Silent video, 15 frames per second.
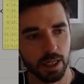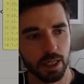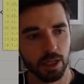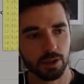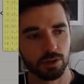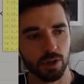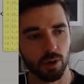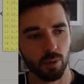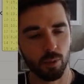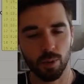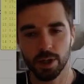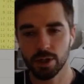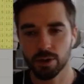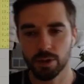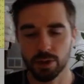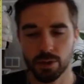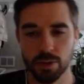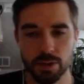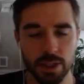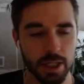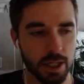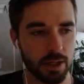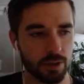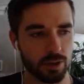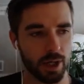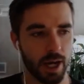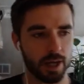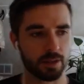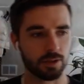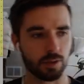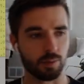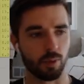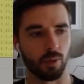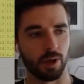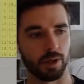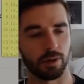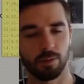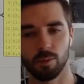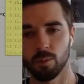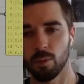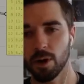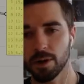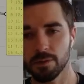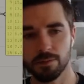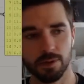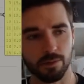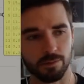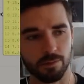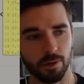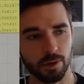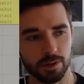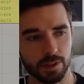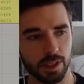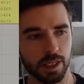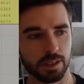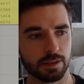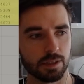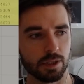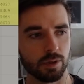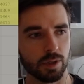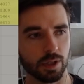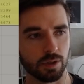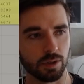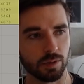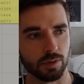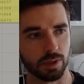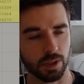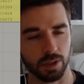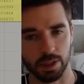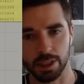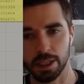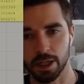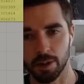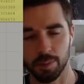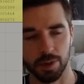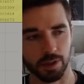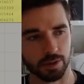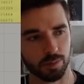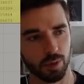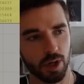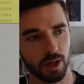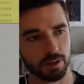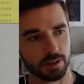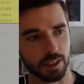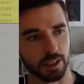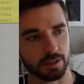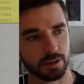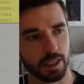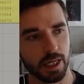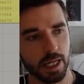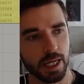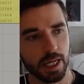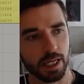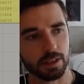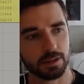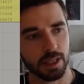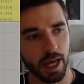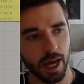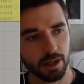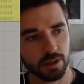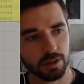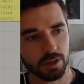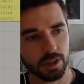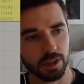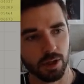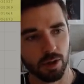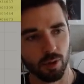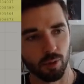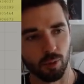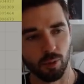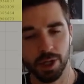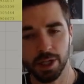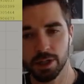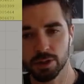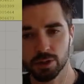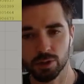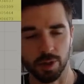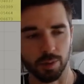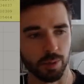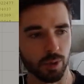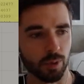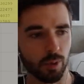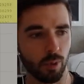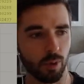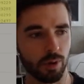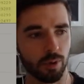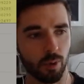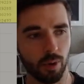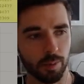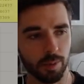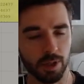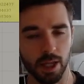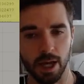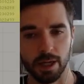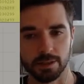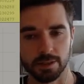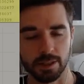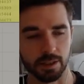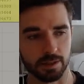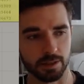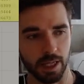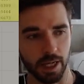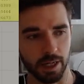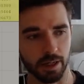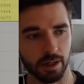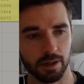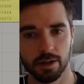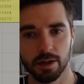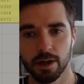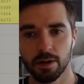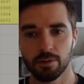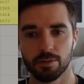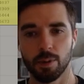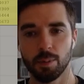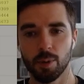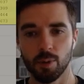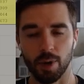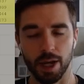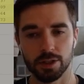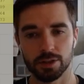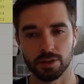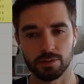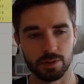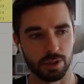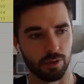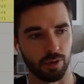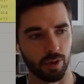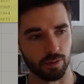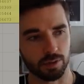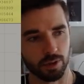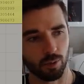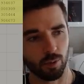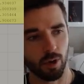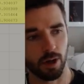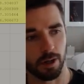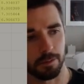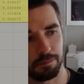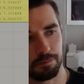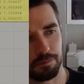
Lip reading: So when you're using an attractor point, one of the first things that you can do to clean up this process is to actually redistribute or normalize this data from a range of 0 to 1.